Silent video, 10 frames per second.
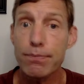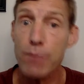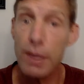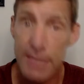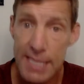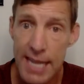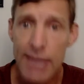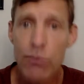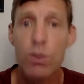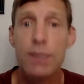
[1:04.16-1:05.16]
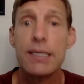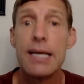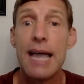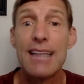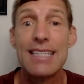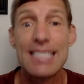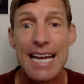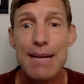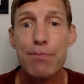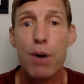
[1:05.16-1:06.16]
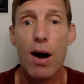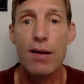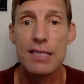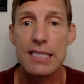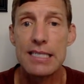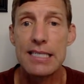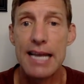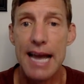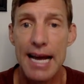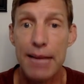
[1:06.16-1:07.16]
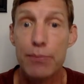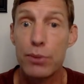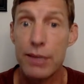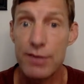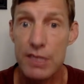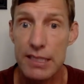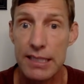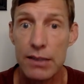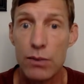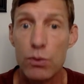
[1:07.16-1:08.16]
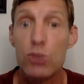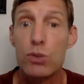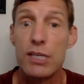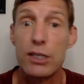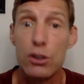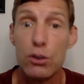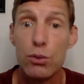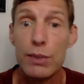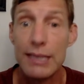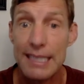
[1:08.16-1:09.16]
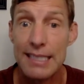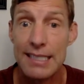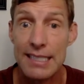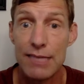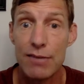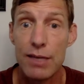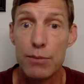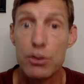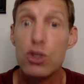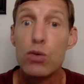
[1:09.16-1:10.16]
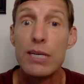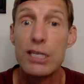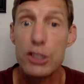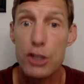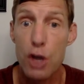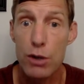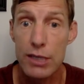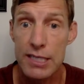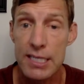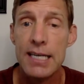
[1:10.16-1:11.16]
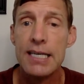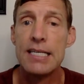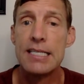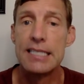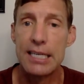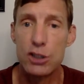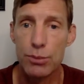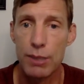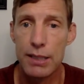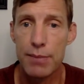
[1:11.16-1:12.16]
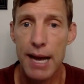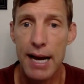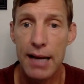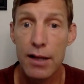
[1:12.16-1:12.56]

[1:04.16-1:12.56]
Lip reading: The second one had the same policies they had previously, which was that you needed to give them 2 weeks notice to get your money back.